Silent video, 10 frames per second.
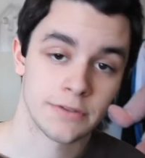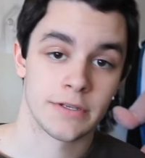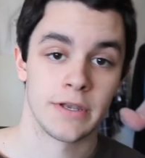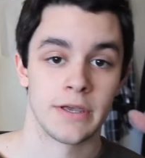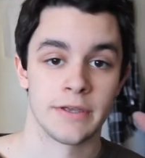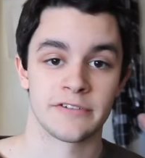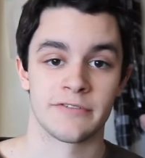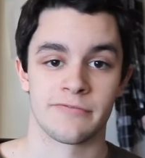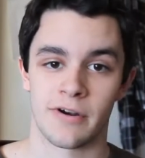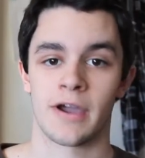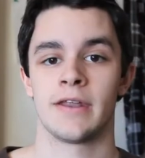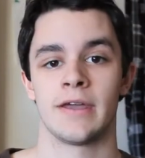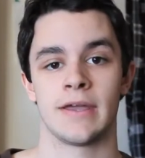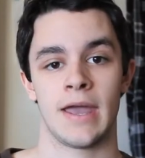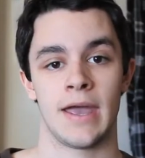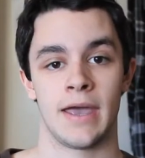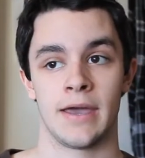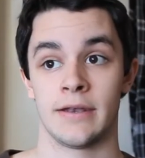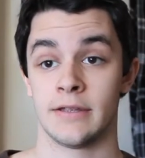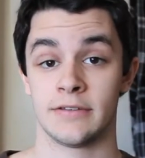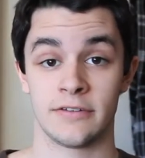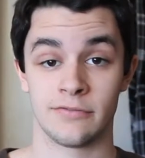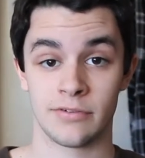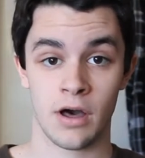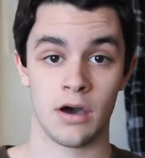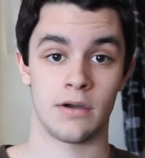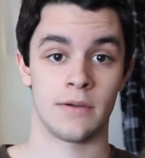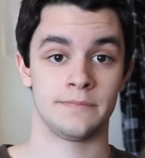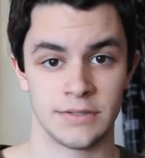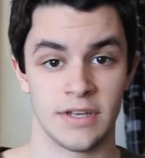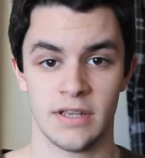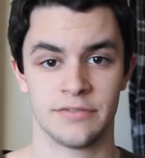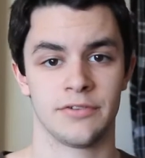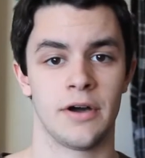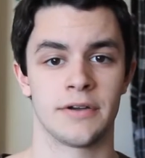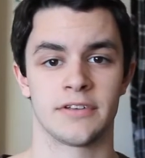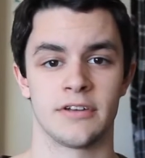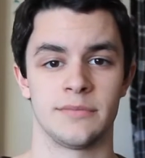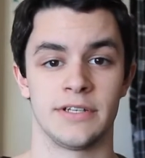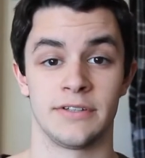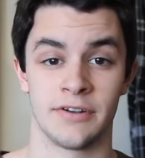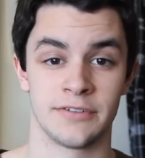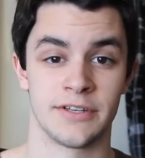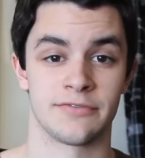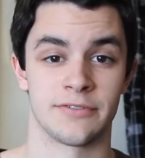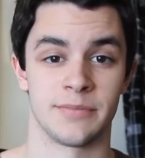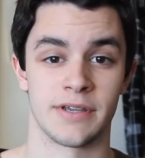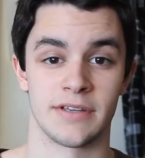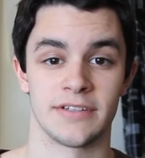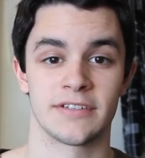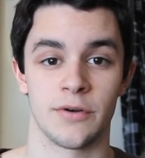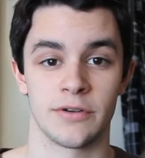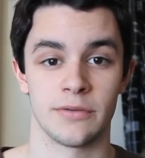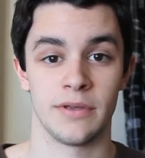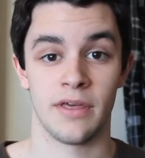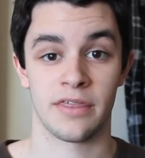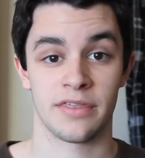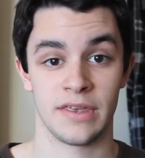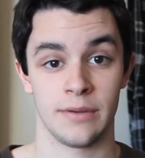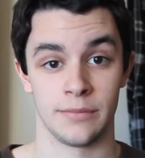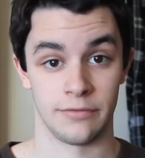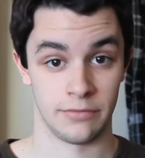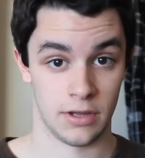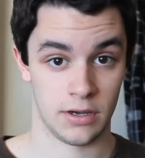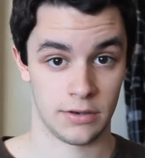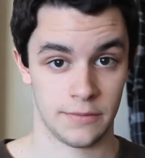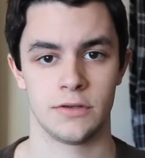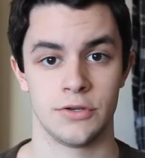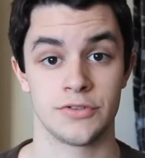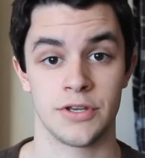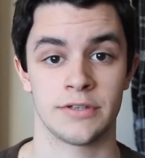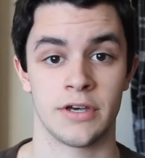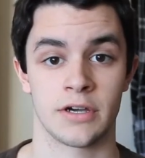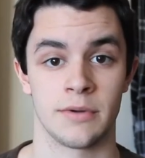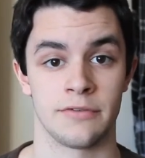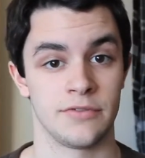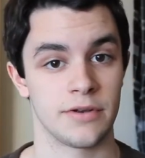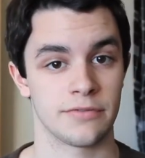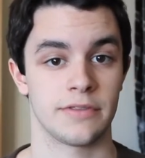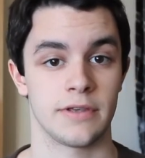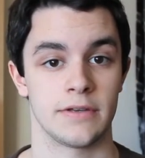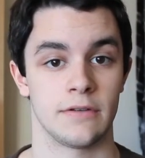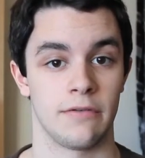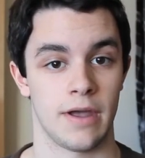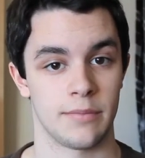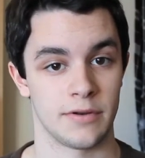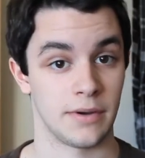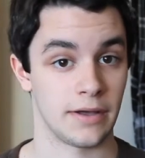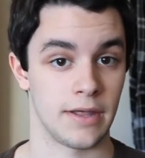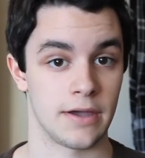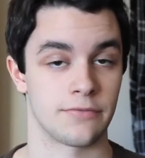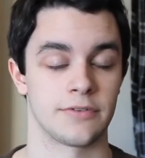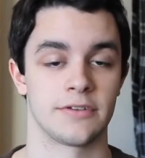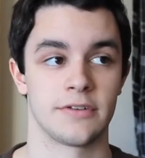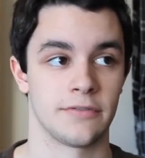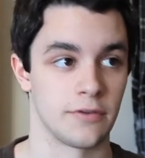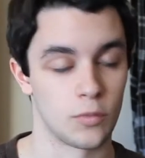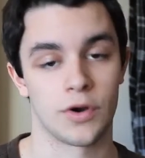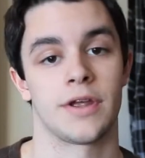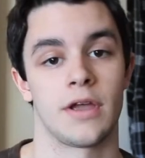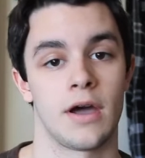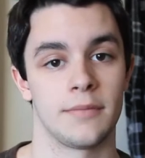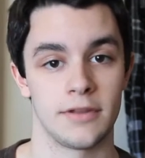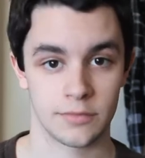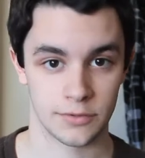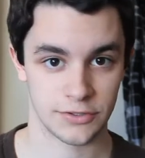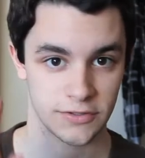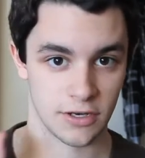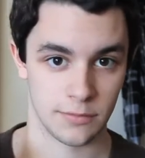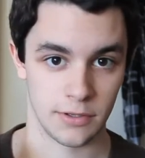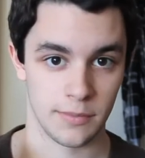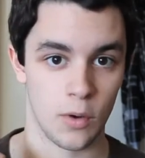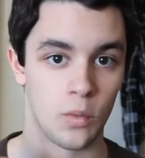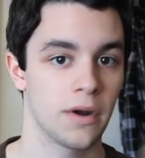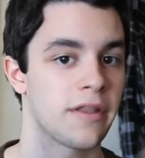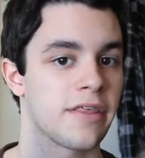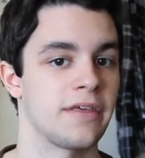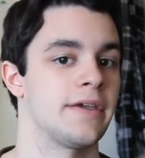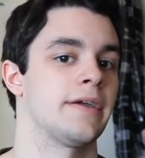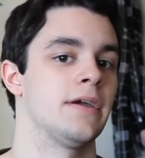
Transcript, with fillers: today. It's a Friday and it's the vlog. Today's vlog is going to be a little different because it's going to be a themed vlog. Usually I'll talk about a few different things that have happened in my life or stuff that I'm working on, but this one's just going to be about one thing.